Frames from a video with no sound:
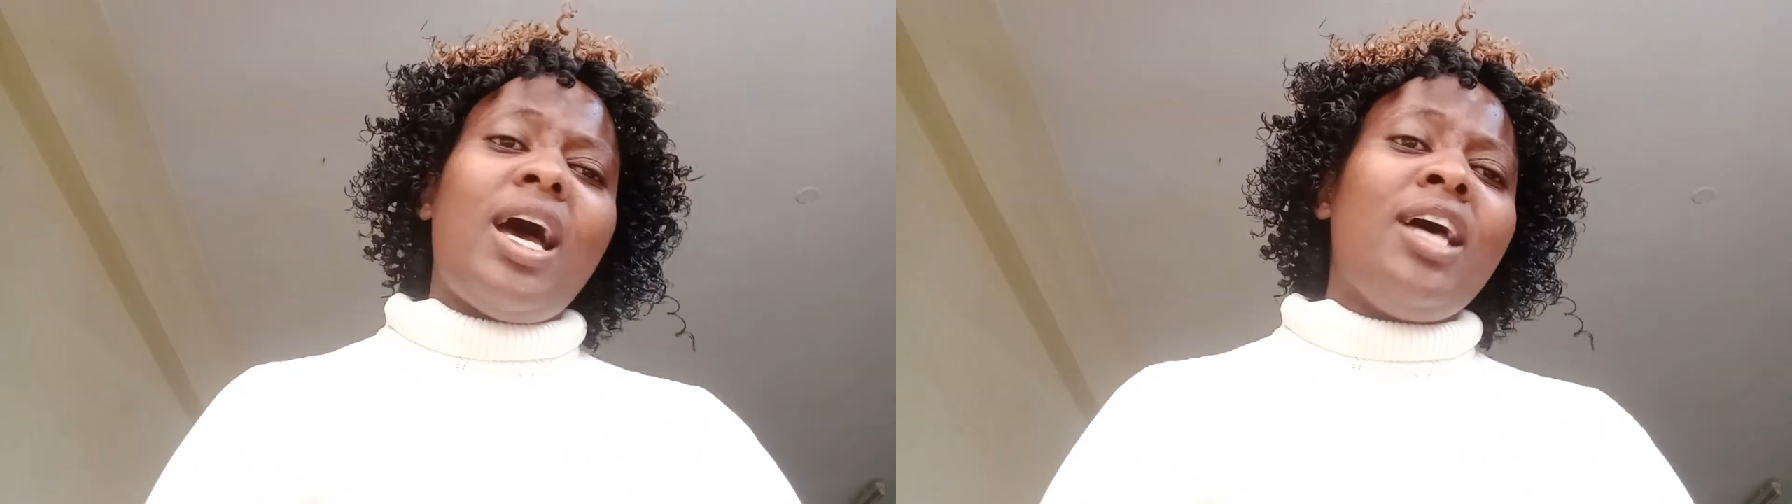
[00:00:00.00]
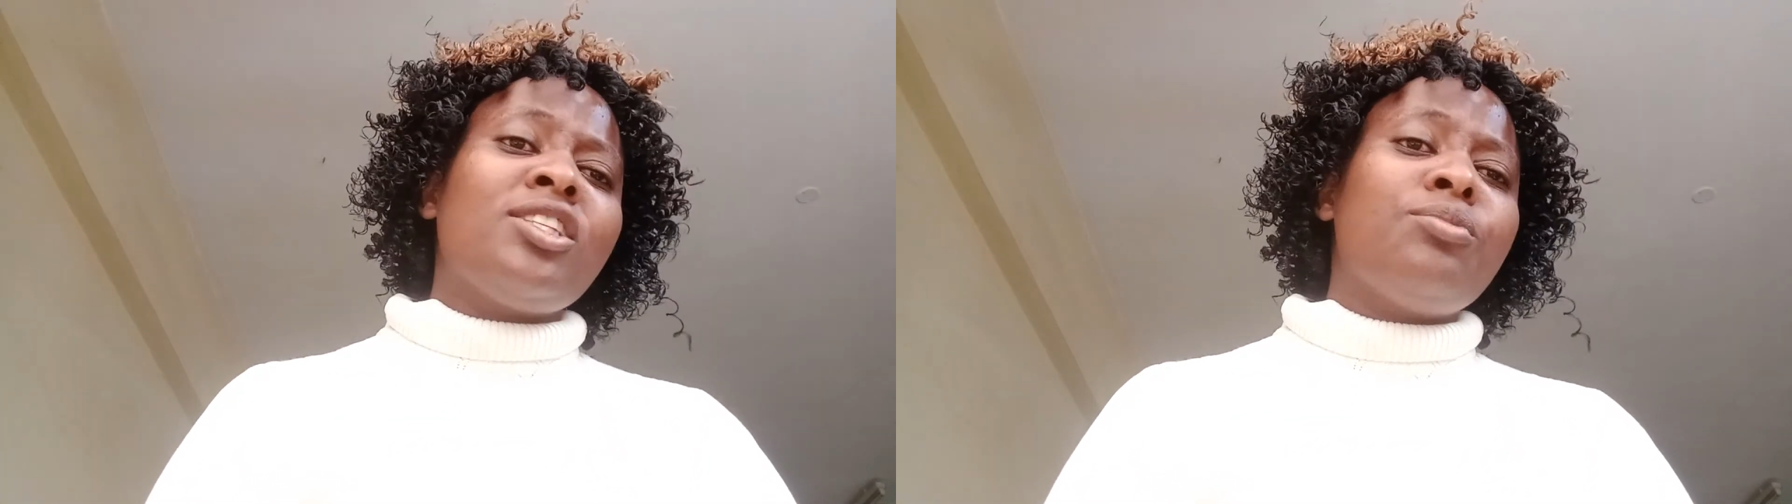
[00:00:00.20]

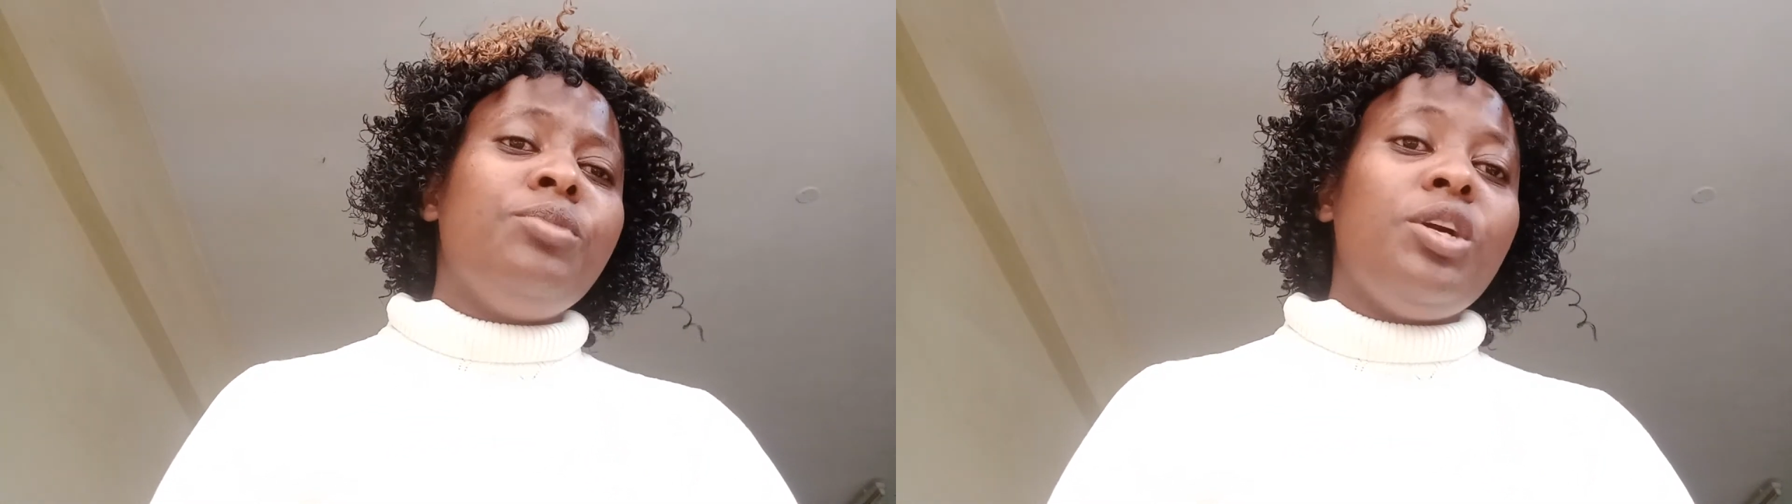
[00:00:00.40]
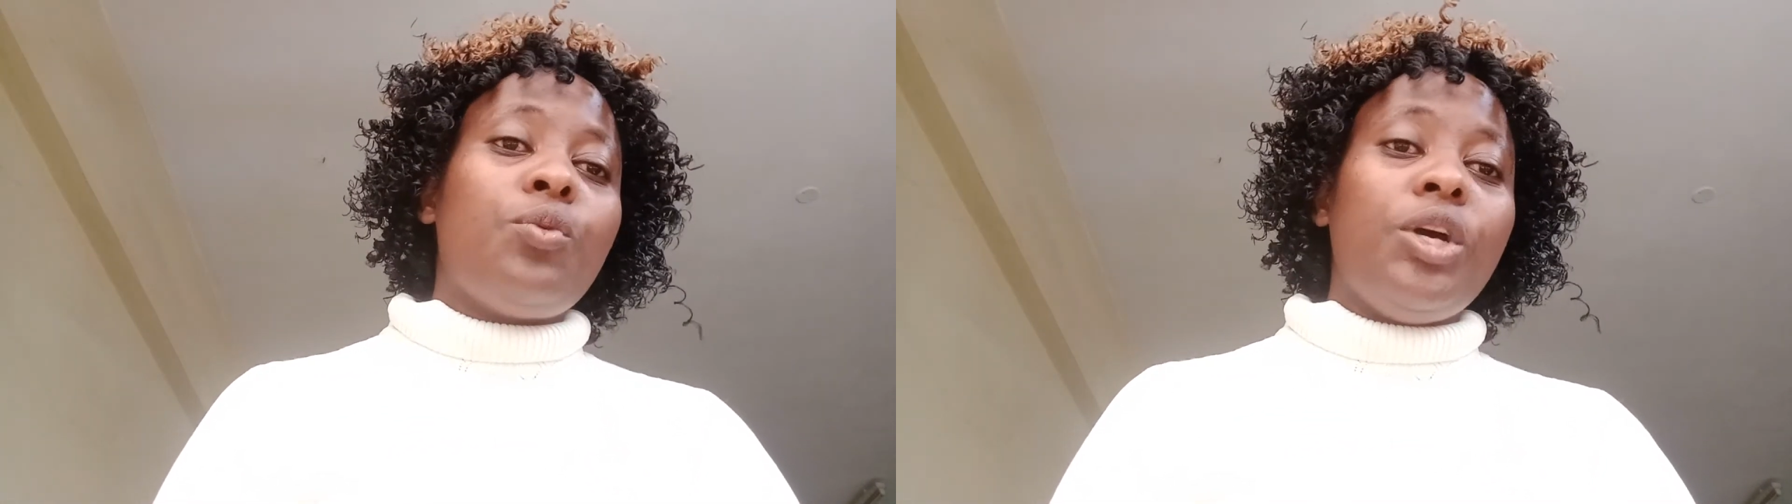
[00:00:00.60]
Ask
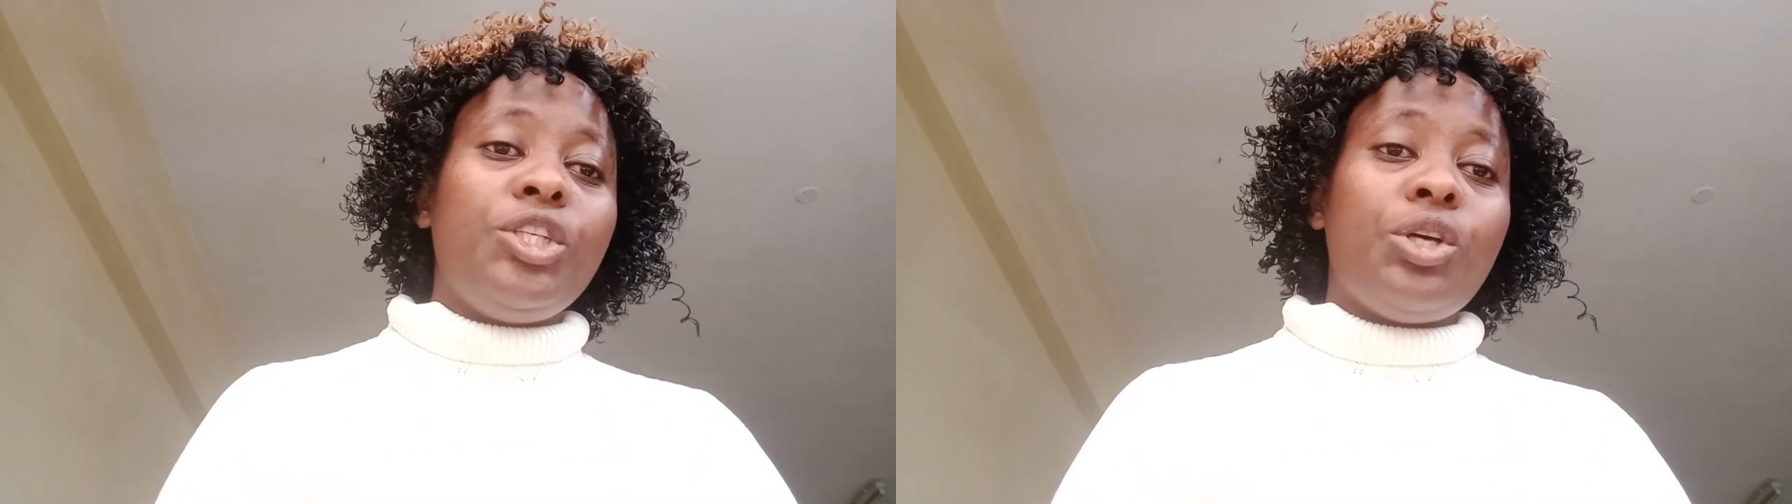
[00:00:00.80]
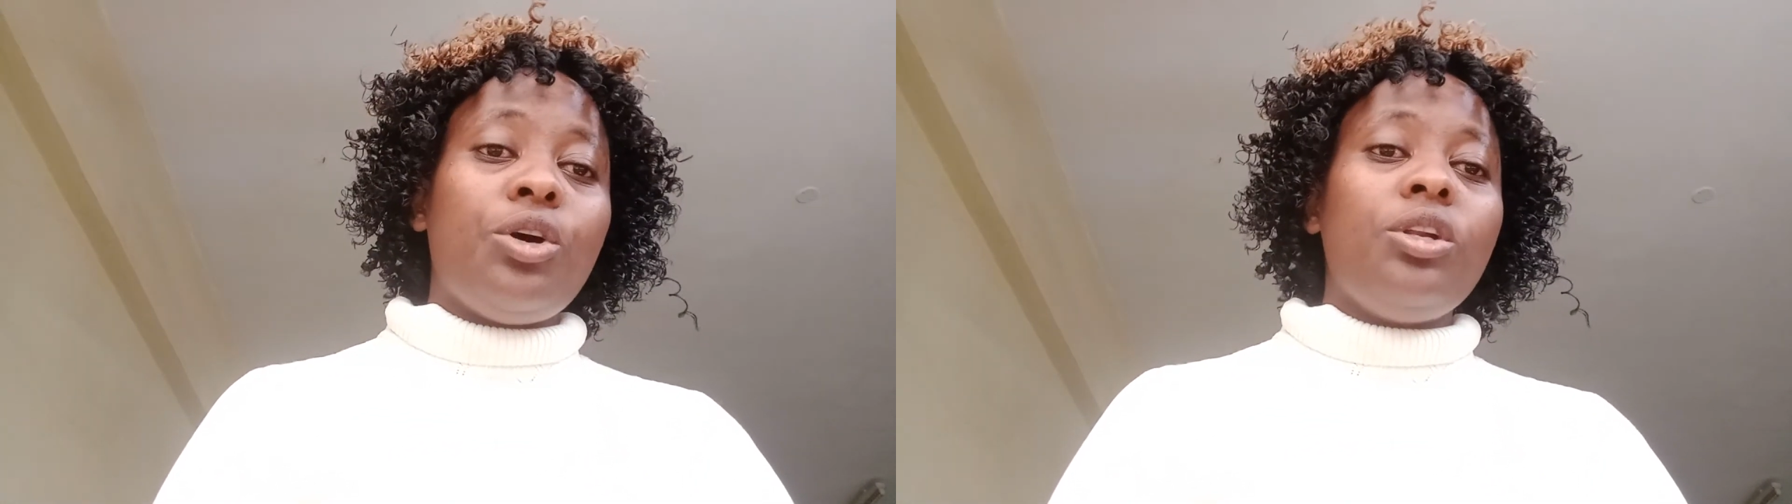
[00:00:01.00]
me
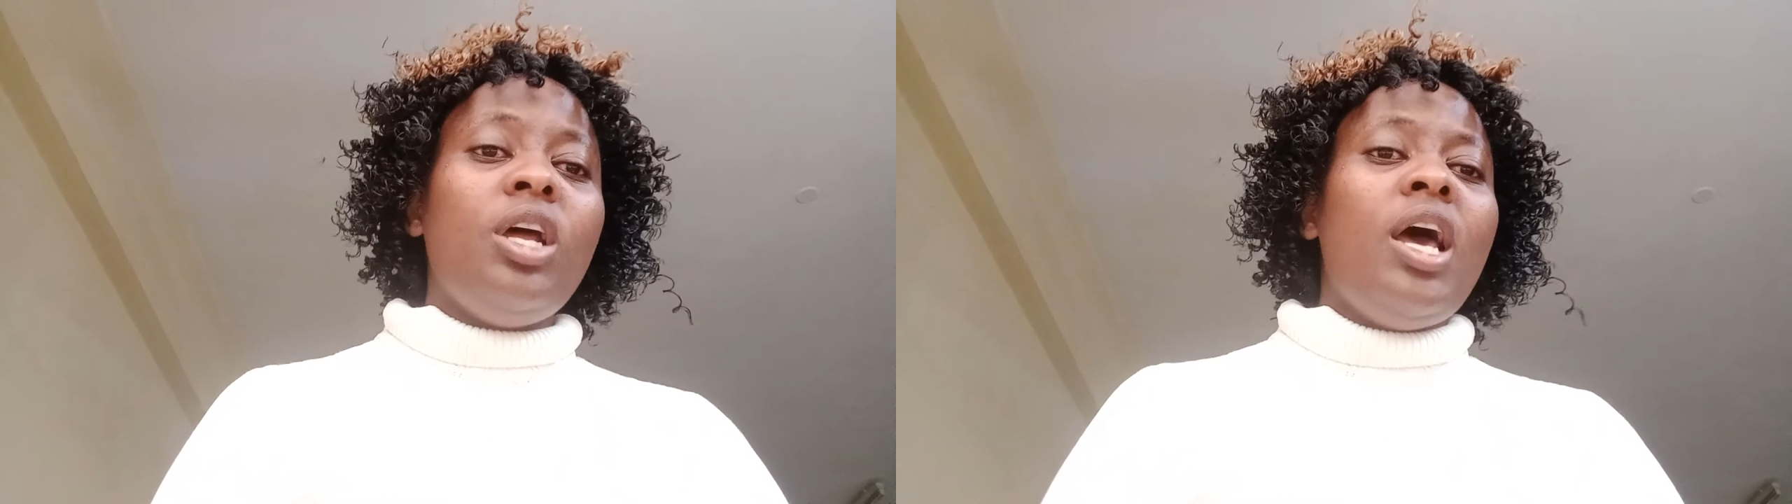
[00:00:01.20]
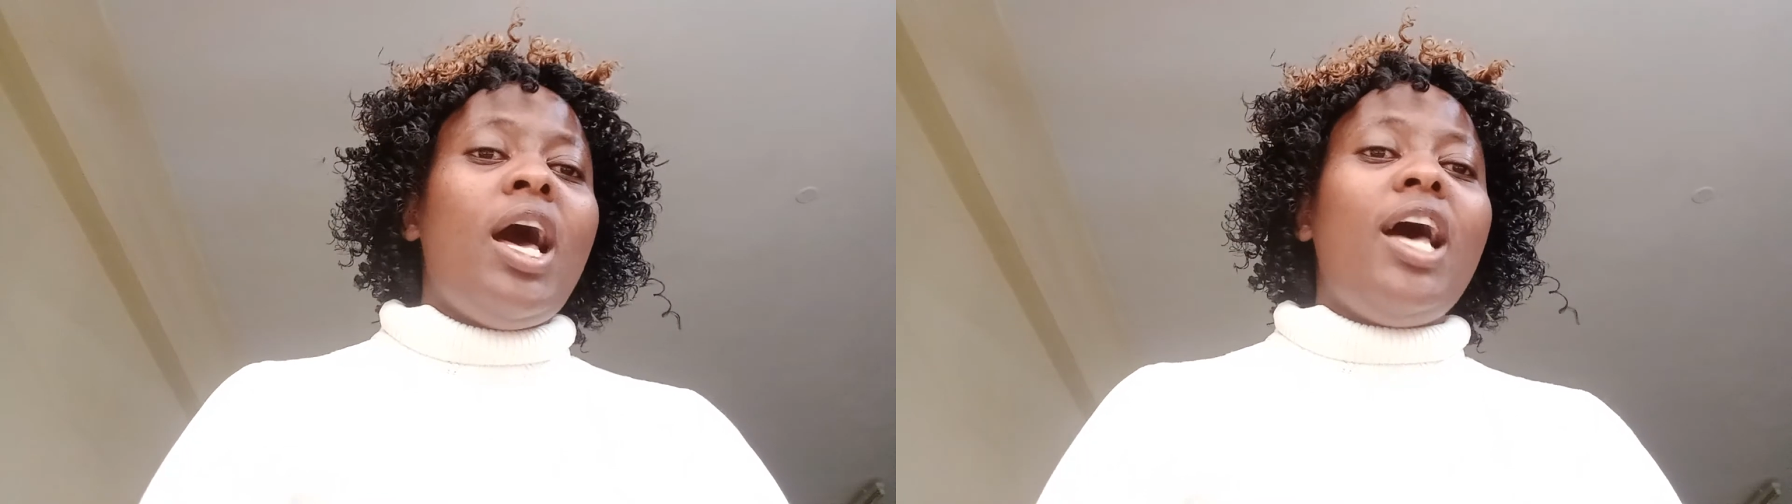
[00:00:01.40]
question.